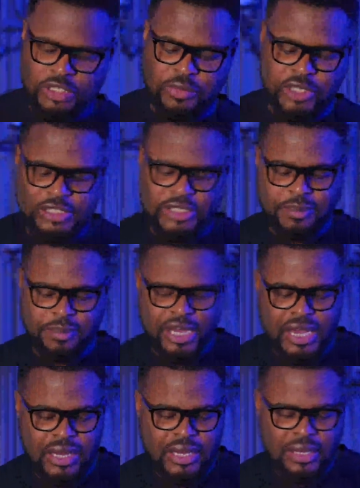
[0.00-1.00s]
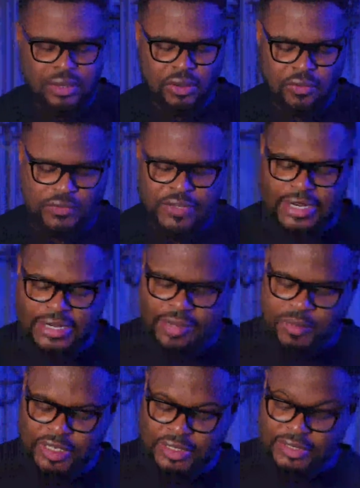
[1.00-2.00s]
We talked about the power
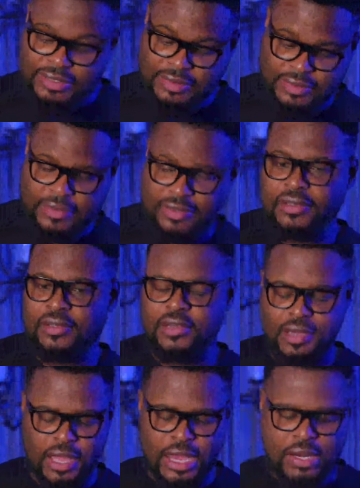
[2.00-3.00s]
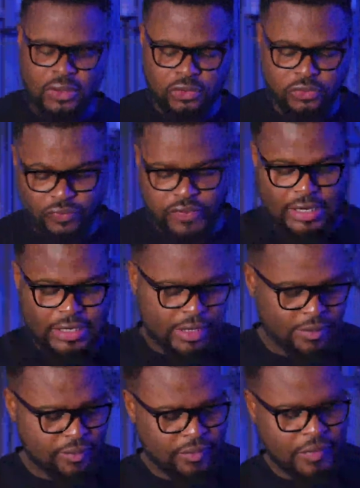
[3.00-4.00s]
of dynamic lists, how to
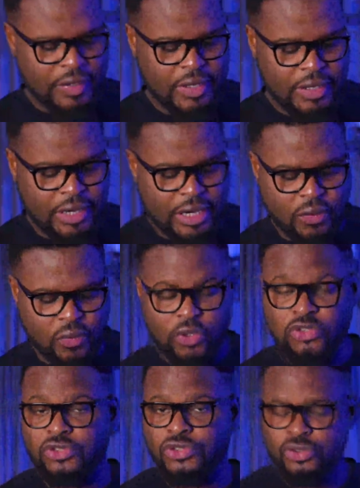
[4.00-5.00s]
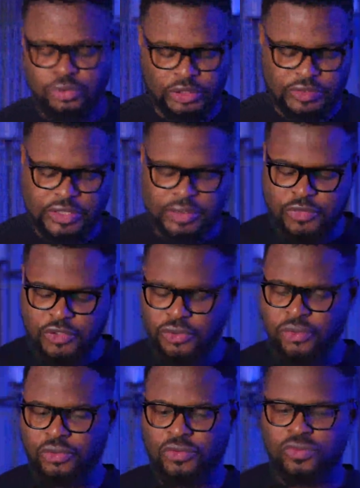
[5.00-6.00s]
find them, and what to do with
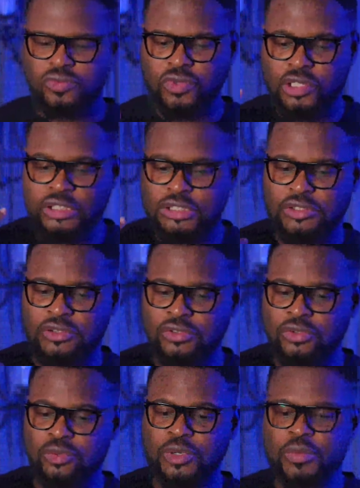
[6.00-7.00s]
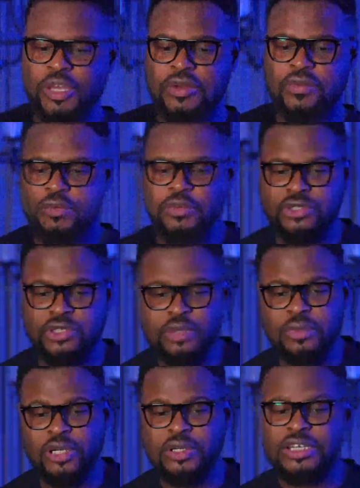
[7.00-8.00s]
them. So what do we mean
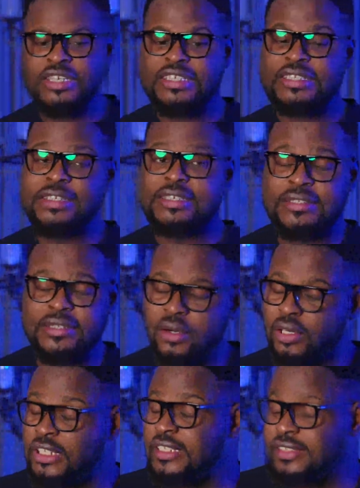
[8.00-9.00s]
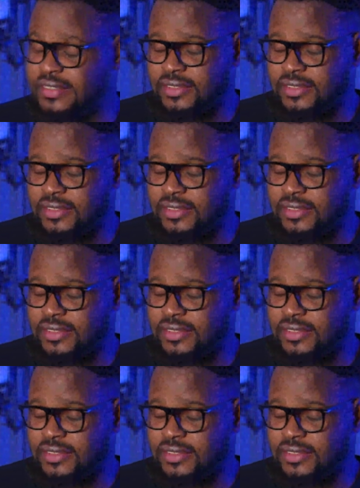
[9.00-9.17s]
when we talk about lists?